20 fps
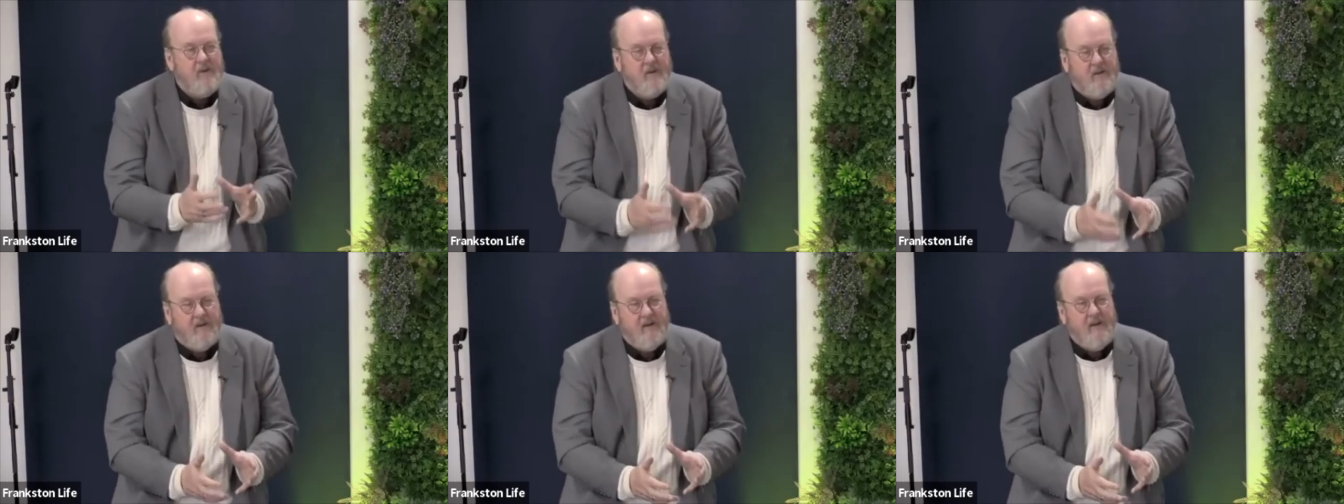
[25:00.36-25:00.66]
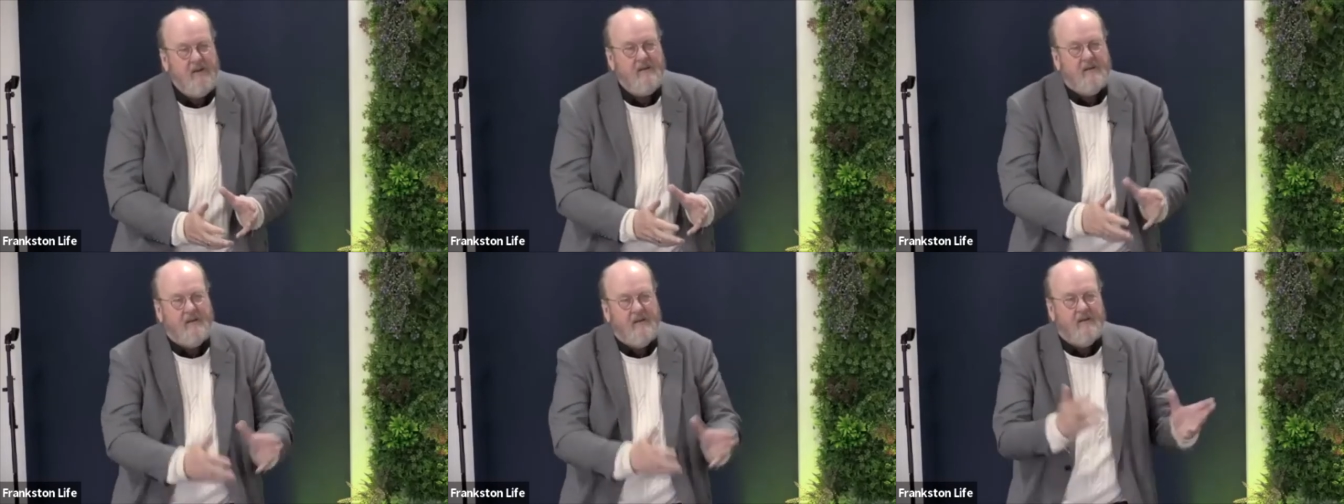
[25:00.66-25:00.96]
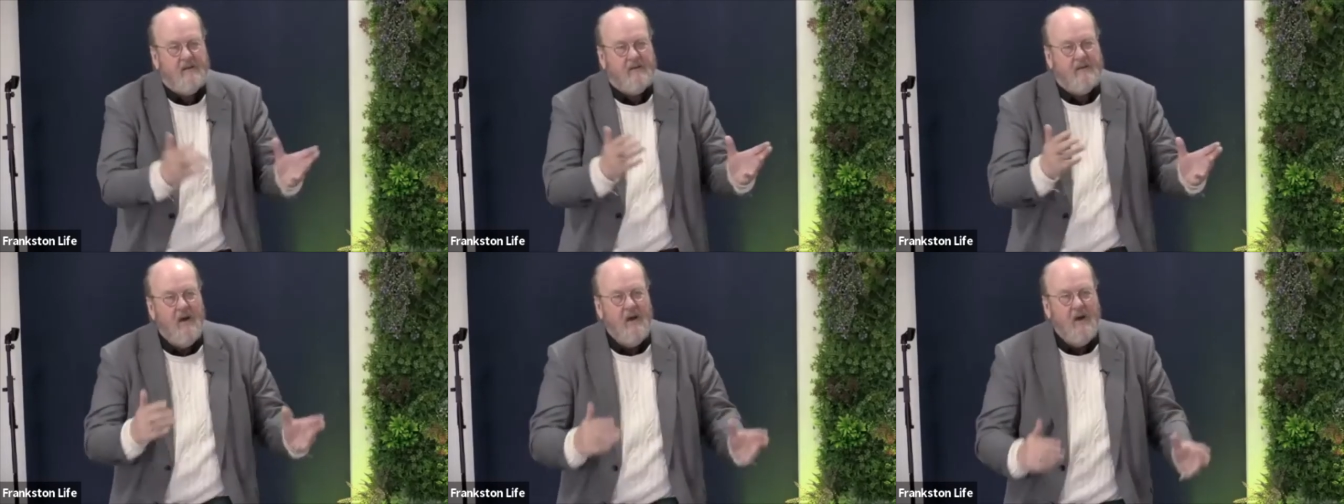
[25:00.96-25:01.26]

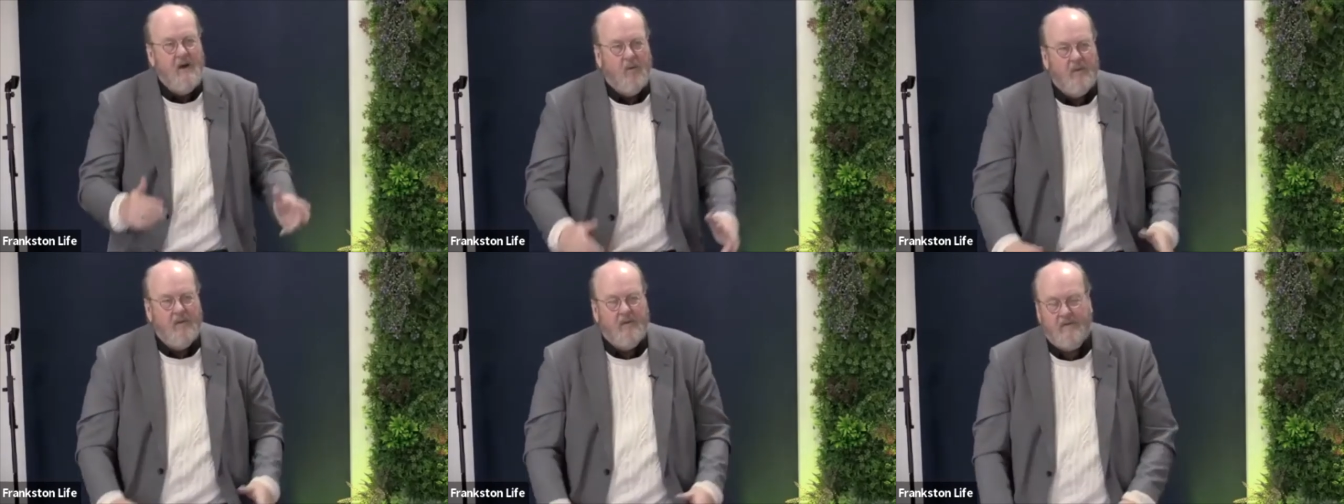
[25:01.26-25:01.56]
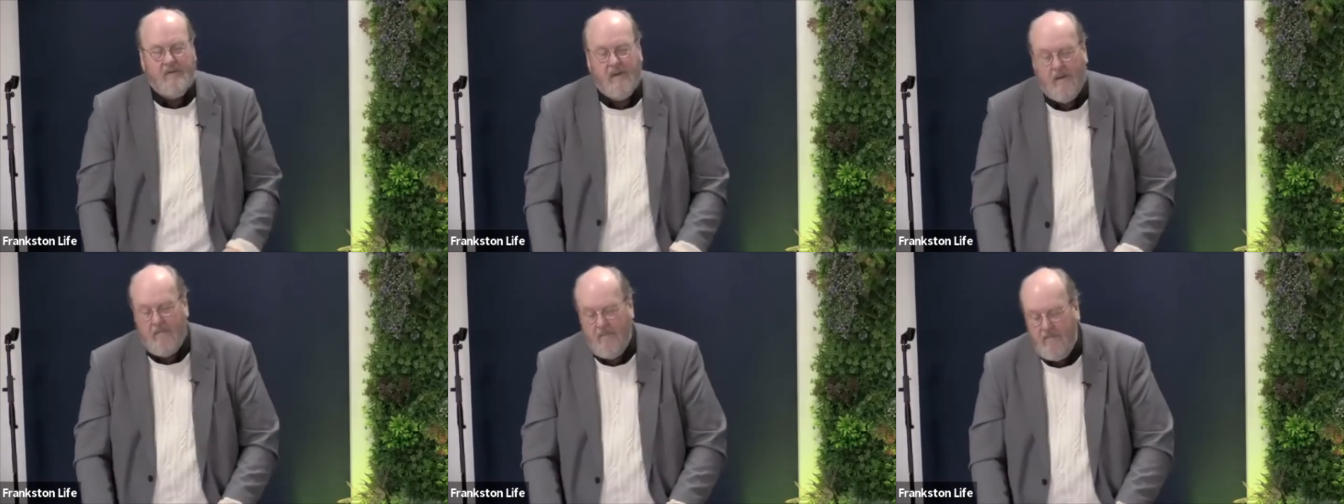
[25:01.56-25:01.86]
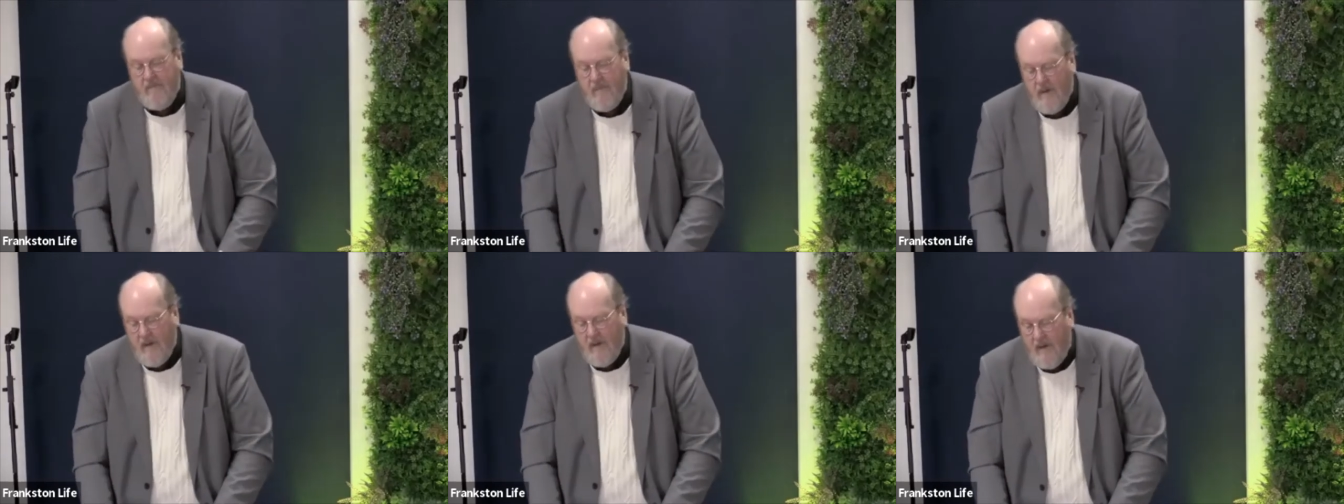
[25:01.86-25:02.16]
teachers was um,
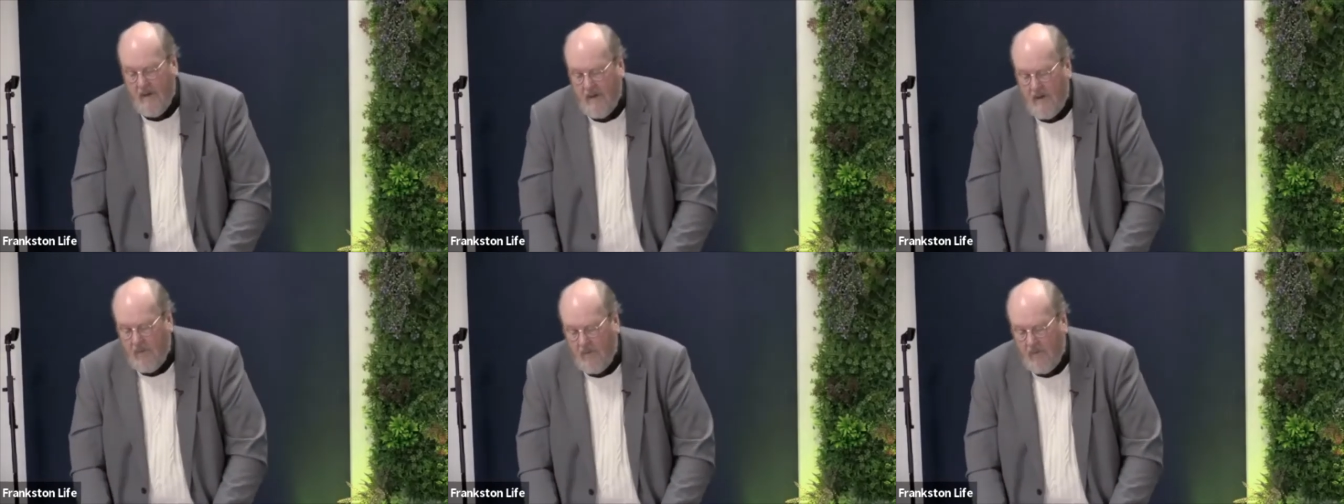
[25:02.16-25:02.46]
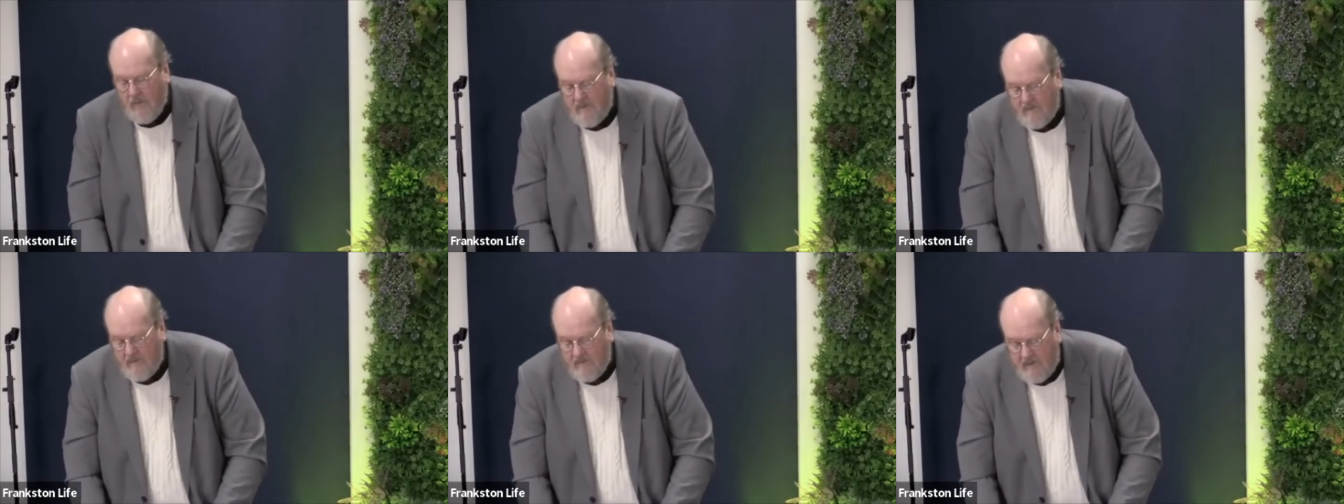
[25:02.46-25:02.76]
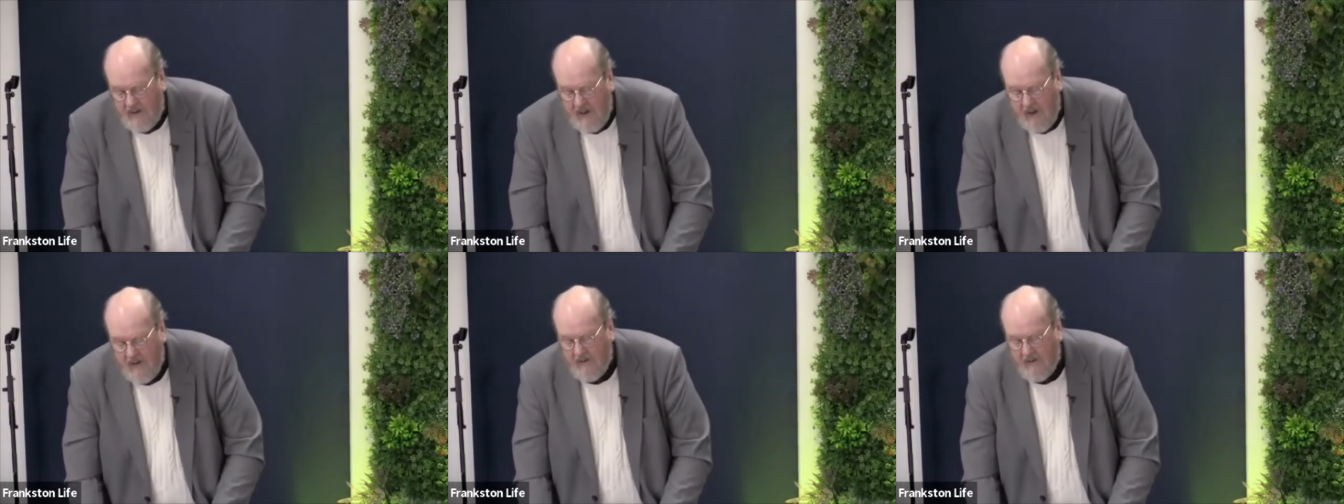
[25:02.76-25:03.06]
was
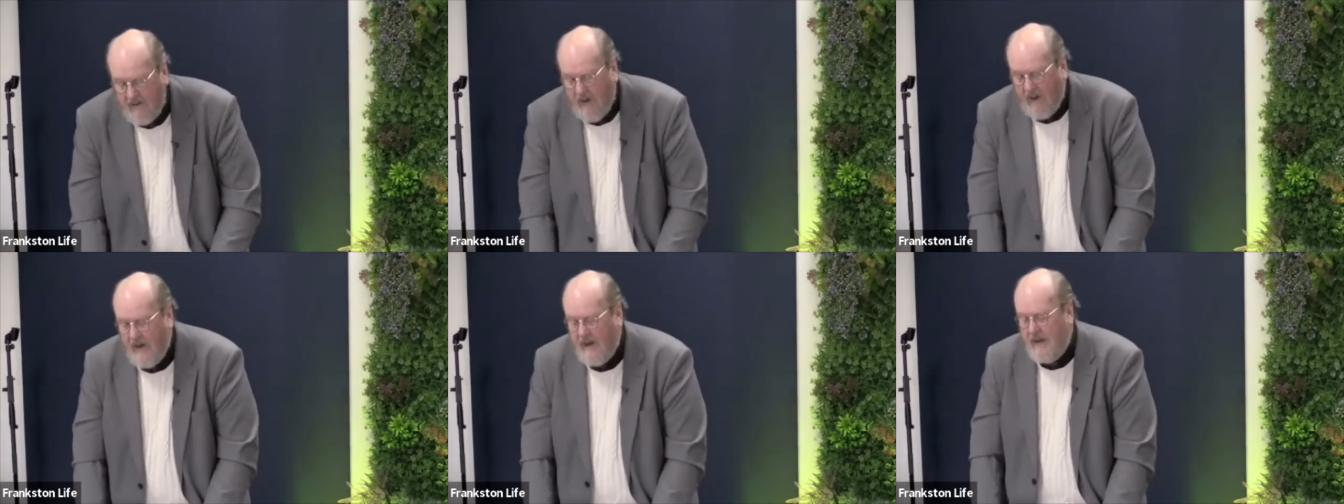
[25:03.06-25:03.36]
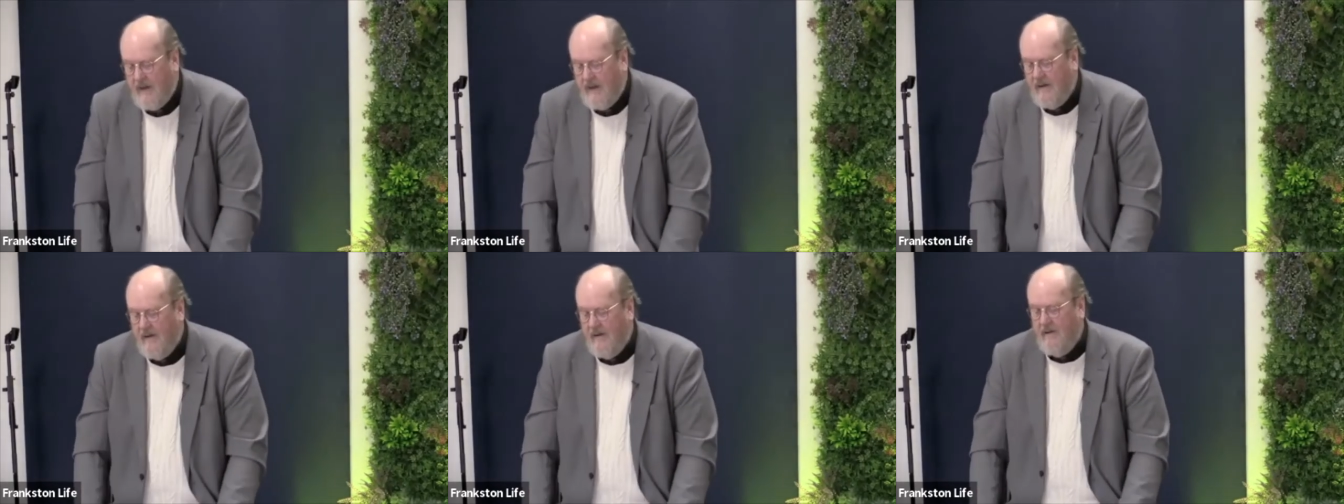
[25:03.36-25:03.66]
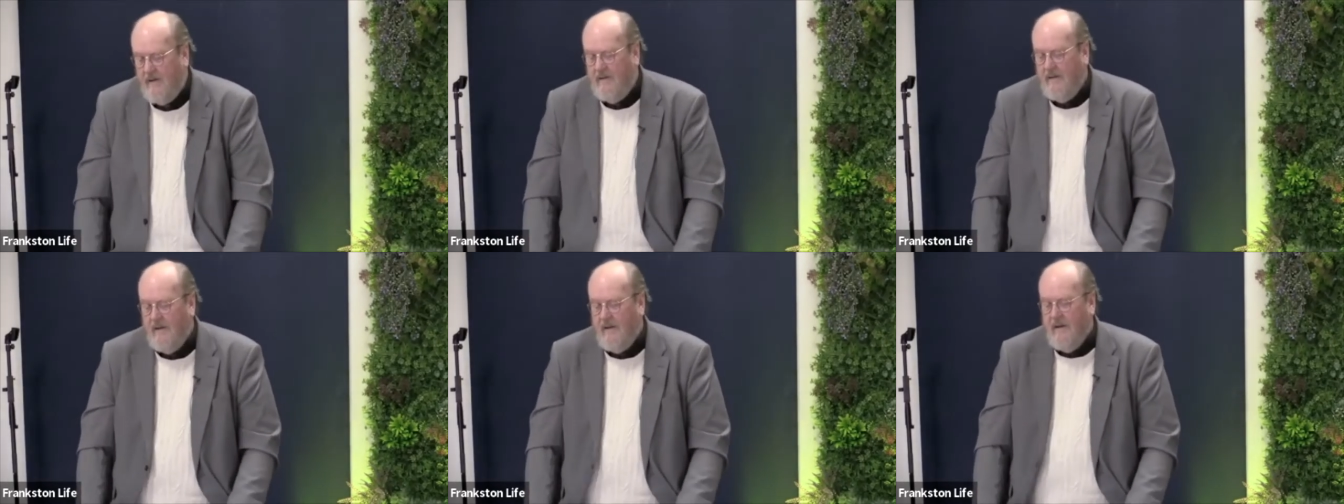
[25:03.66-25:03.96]
Kenneth Hagin,
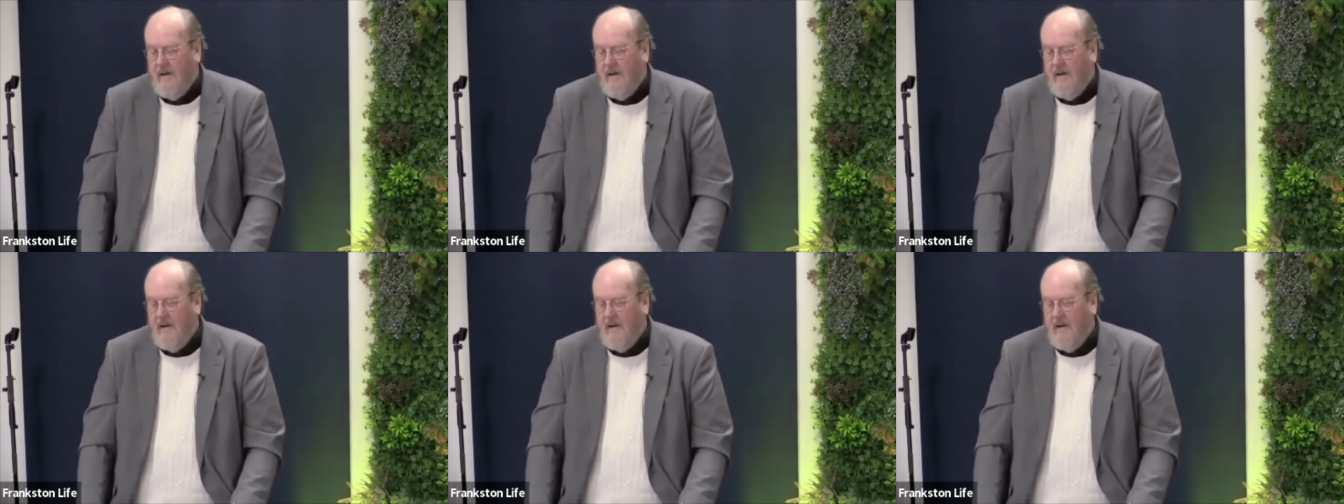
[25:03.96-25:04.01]
and